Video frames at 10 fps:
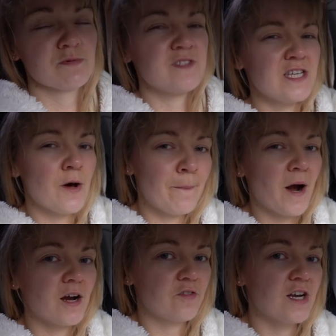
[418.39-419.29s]
We've seen on
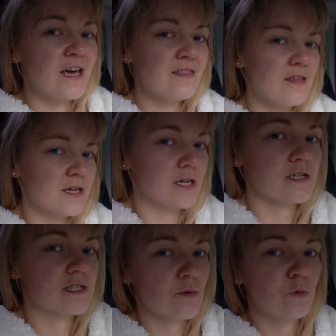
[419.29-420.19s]
Park for Night that there
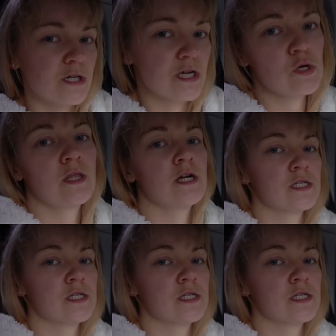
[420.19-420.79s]
is somewhere down there,